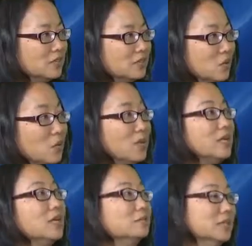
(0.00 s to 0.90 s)
of
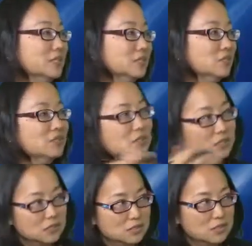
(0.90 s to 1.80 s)
Hawaii companies
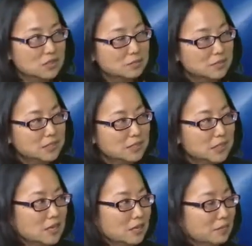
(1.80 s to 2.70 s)
versus companies
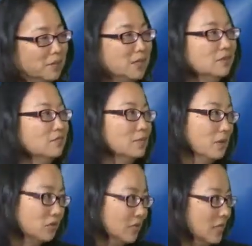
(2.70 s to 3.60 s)
that come in from
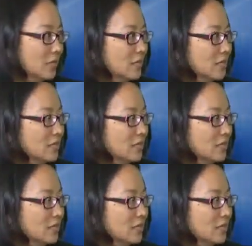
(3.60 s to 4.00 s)
outside?